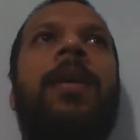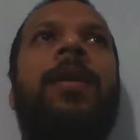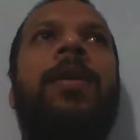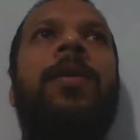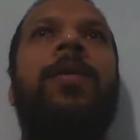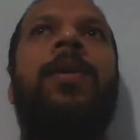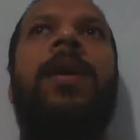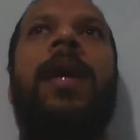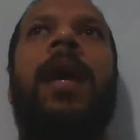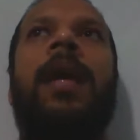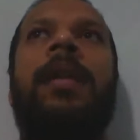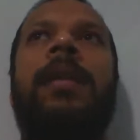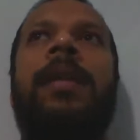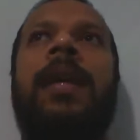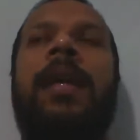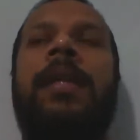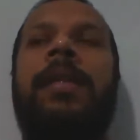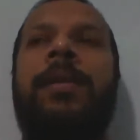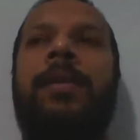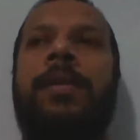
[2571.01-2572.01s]
you can
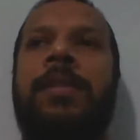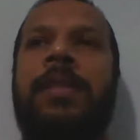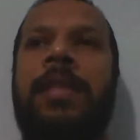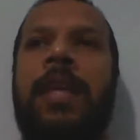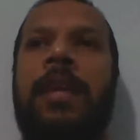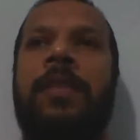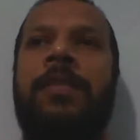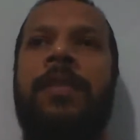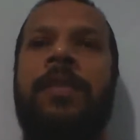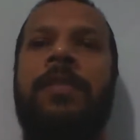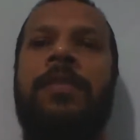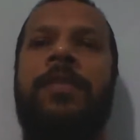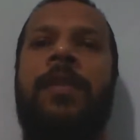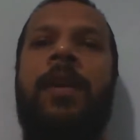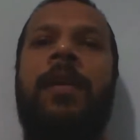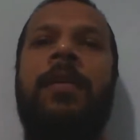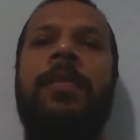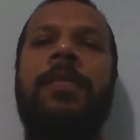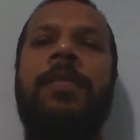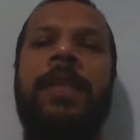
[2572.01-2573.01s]
get yourself
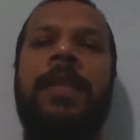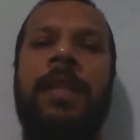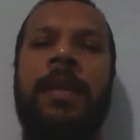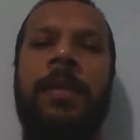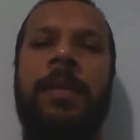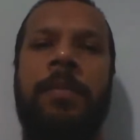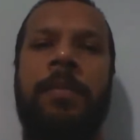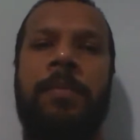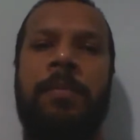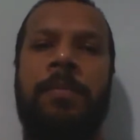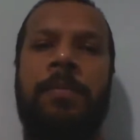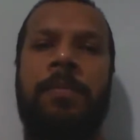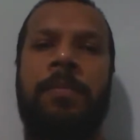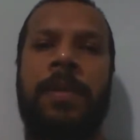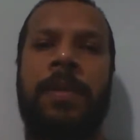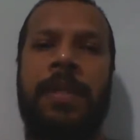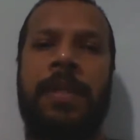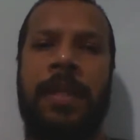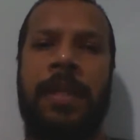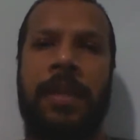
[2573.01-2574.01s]
involved in a
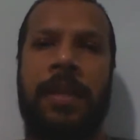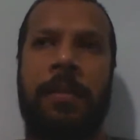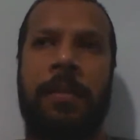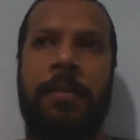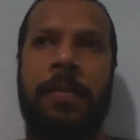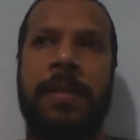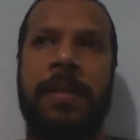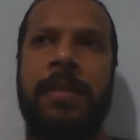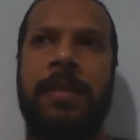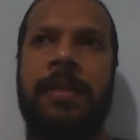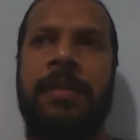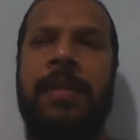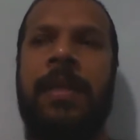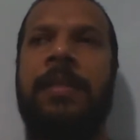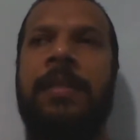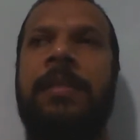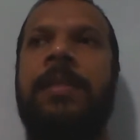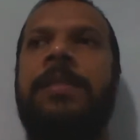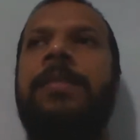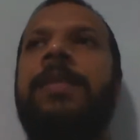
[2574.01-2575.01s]
particular business
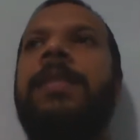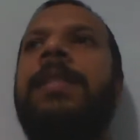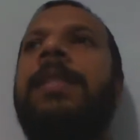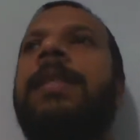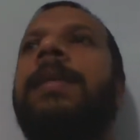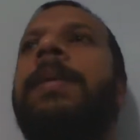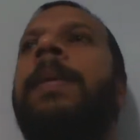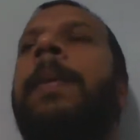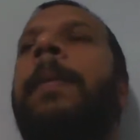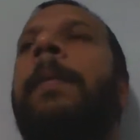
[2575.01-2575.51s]
activity